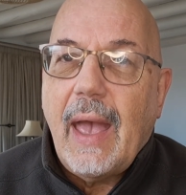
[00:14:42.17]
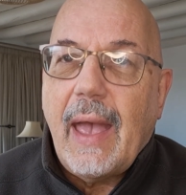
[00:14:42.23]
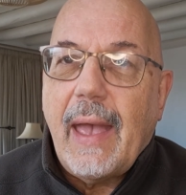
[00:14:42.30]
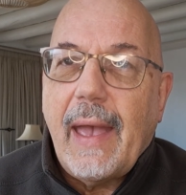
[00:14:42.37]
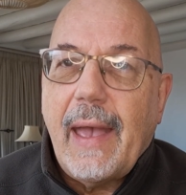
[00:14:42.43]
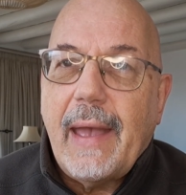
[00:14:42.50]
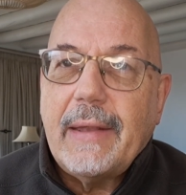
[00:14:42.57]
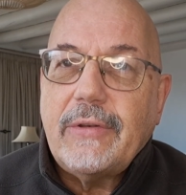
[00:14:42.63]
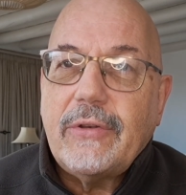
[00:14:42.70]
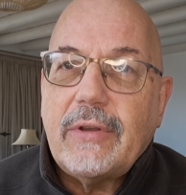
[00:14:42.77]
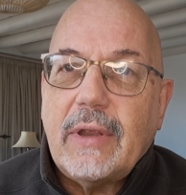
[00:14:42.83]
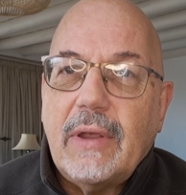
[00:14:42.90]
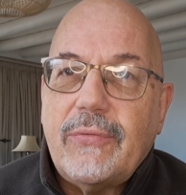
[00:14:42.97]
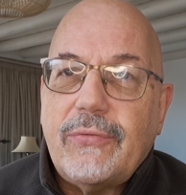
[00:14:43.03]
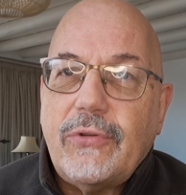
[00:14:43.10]
And
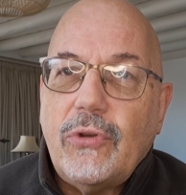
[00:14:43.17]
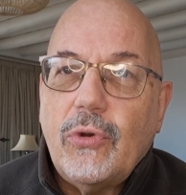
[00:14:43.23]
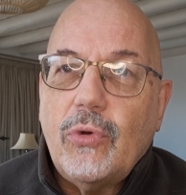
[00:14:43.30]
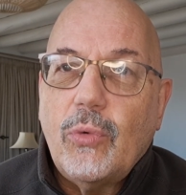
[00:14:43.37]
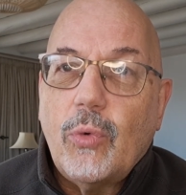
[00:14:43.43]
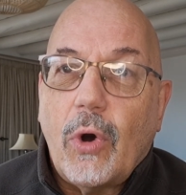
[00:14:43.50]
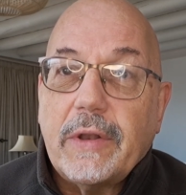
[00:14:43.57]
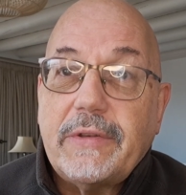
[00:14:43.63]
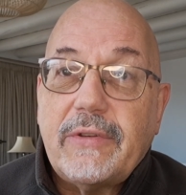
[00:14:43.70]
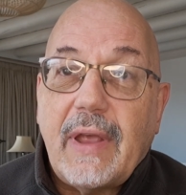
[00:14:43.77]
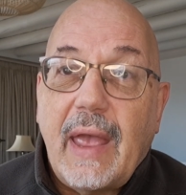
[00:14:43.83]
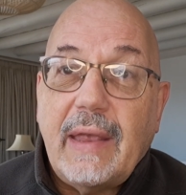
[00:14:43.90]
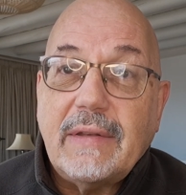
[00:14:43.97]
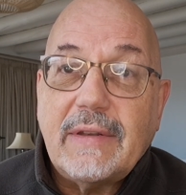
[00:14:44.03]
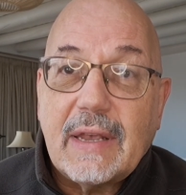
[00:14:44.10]
if you want
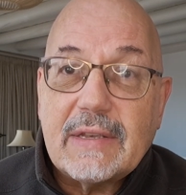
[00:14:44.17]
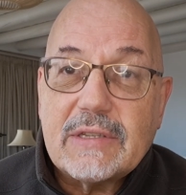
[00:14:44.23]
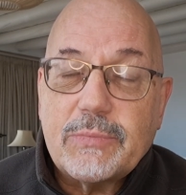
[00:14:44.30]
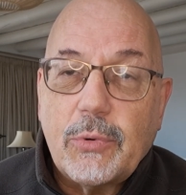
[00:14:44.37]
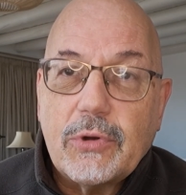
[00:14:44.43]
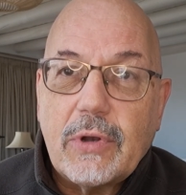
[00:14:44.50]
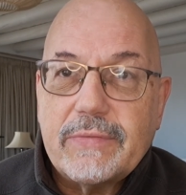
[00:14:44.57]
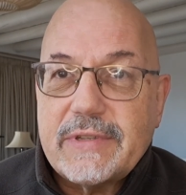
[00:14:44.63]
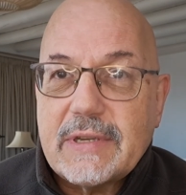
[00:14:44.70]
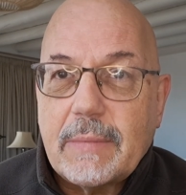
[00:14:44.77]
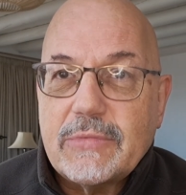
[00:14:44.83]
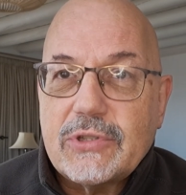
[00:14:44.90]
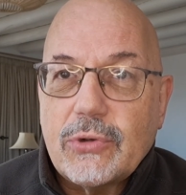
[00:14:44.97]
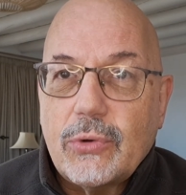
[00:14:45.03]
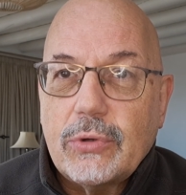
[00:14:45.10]
a textbook of
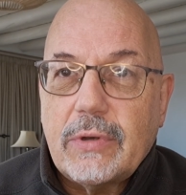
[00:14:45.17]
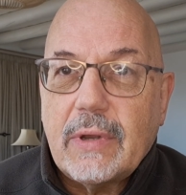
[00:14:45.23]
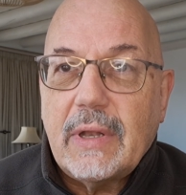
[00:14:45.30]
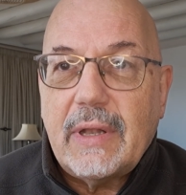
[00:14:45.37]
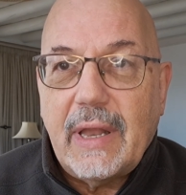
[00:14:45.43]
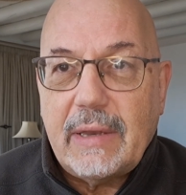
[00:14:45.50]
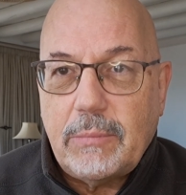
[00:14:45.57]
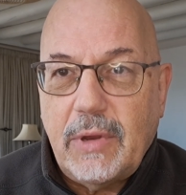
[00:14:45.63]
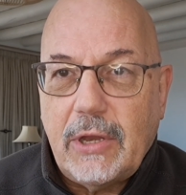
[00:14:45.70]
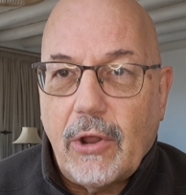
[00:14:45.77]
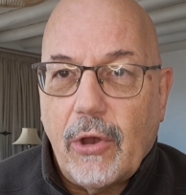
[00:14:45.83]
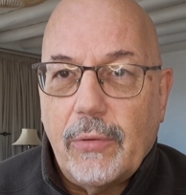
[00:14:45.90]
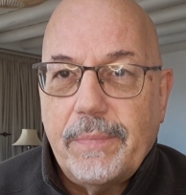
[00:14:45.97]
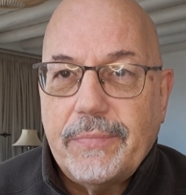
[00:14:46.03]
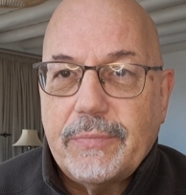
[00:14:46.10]
some sort, let me
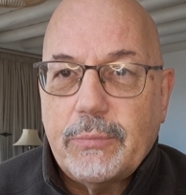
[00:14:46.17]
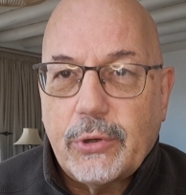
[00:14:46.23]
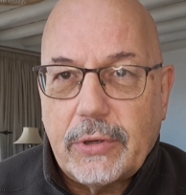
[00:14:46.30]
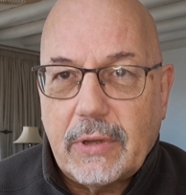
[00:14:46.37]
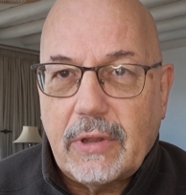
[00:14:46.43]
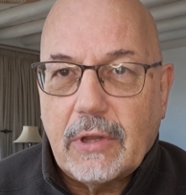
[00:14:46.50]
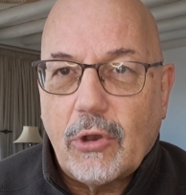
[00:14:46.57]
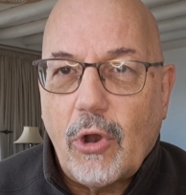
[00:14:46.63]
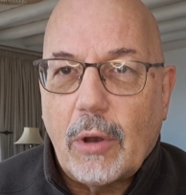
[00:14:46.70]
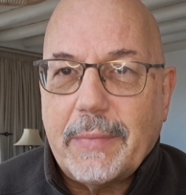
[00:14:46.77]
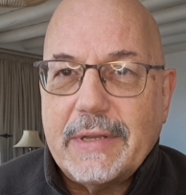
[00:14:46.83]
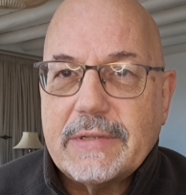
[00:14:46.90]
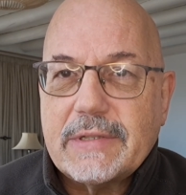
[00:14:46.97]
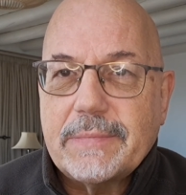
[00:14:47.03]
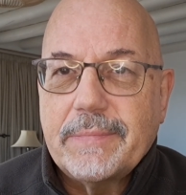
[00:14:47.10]
know. Put it in the
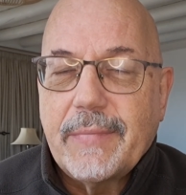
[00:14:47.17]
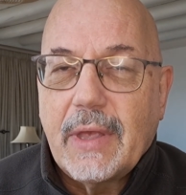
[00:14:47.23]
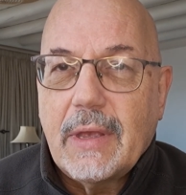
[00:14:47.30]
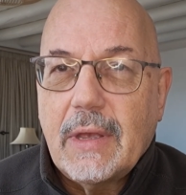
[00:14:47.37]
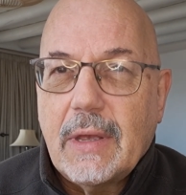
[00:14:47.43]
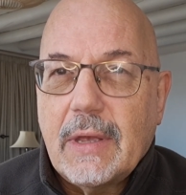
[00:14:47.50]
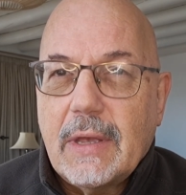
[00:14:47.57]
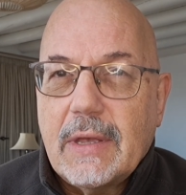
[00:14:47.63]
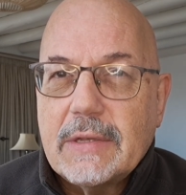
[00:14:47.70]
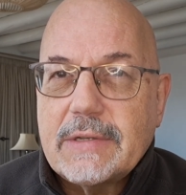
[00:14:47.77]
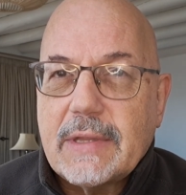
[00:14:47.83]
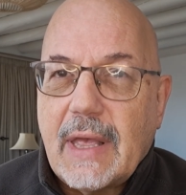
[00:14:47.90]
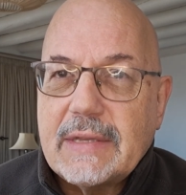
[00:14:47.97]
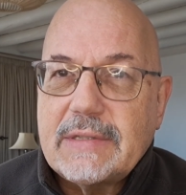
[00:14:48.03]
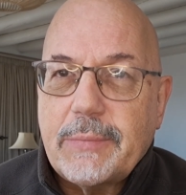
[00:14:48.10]
comments.
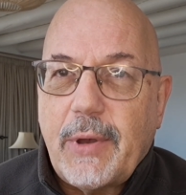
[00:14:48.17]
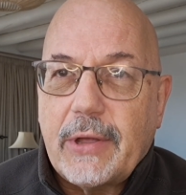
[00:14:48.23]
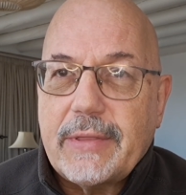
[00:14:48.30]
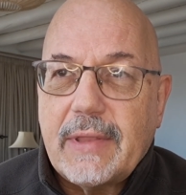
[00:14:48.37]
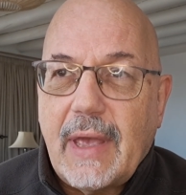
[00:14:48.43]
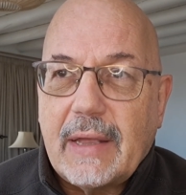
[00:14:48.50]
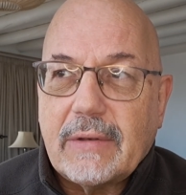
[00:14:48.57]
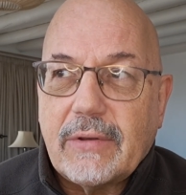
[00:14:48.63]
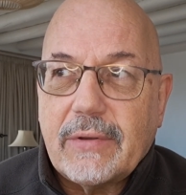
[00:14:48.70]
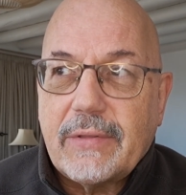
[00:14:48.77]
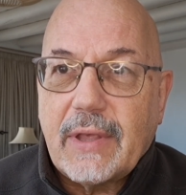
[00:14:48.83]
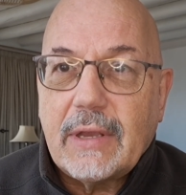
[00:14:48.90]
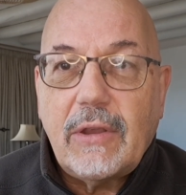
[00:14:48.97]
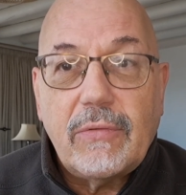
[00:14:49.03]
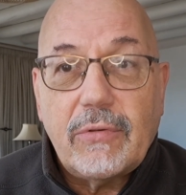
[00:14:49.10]
So that's about that.
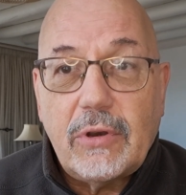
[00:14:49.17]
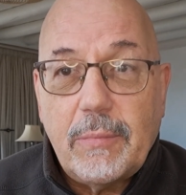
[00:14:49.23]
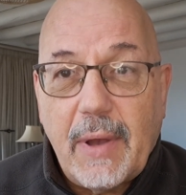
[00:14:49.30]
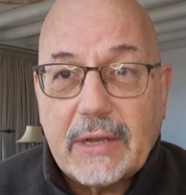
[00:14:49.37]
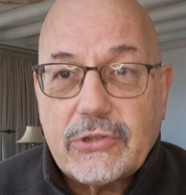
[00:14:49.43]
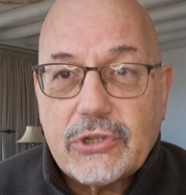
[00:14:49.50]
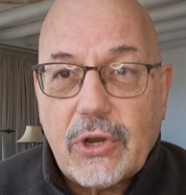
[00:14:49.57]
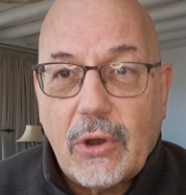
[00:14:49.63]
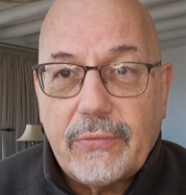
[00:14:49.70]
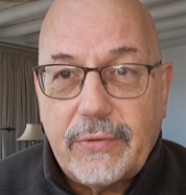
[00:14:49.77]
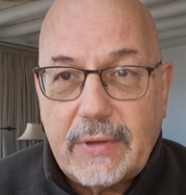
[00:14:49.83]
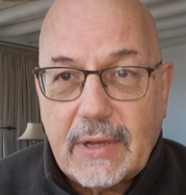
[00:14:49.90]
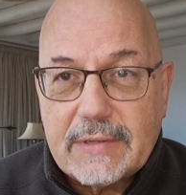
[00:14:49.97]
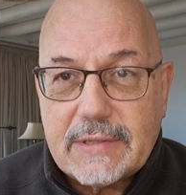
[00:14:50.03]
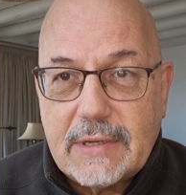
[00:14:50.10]
Thank you very much. Auf
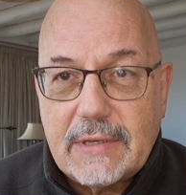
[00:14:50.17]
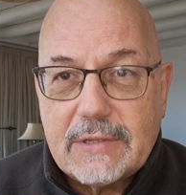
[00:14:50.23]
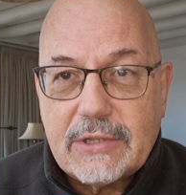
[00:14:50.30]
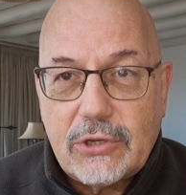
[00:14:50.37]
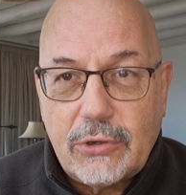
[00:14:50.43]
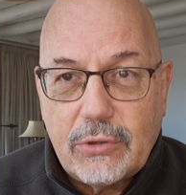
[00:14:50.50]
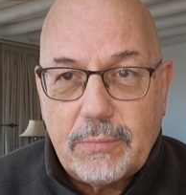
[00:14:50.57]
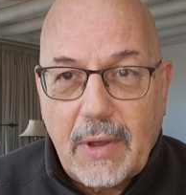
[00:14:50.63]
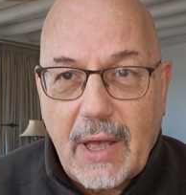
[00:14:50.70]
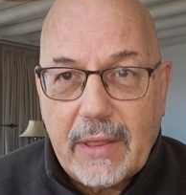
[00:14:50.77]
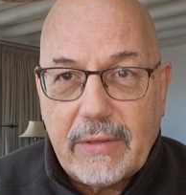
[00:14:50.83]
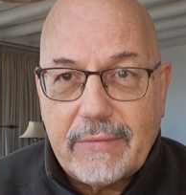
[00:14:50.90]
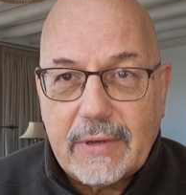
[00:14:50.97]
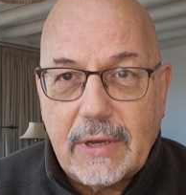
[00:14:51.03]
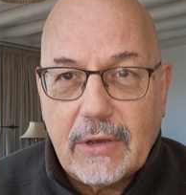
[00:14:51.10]
Wiedersehen. See you in my
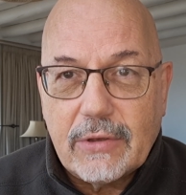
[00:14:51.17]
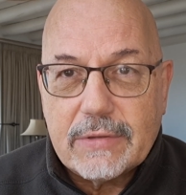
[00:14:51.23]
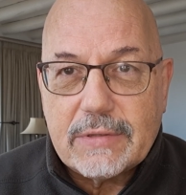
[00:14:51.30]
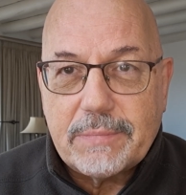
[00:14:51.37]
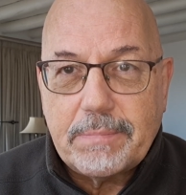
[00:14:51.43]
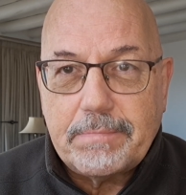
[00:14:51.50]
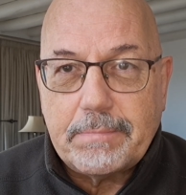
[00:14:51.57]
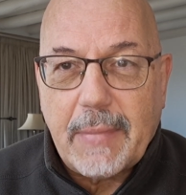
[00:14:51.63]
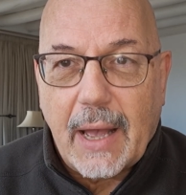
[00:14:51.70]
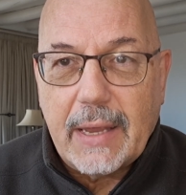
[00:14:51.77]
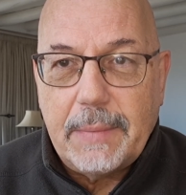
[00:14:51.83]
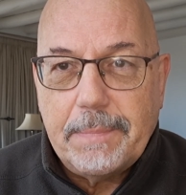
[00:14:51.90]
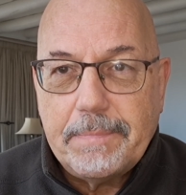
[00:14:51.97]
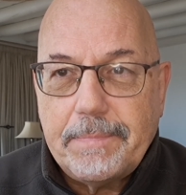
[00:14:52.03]
other videos. Bye.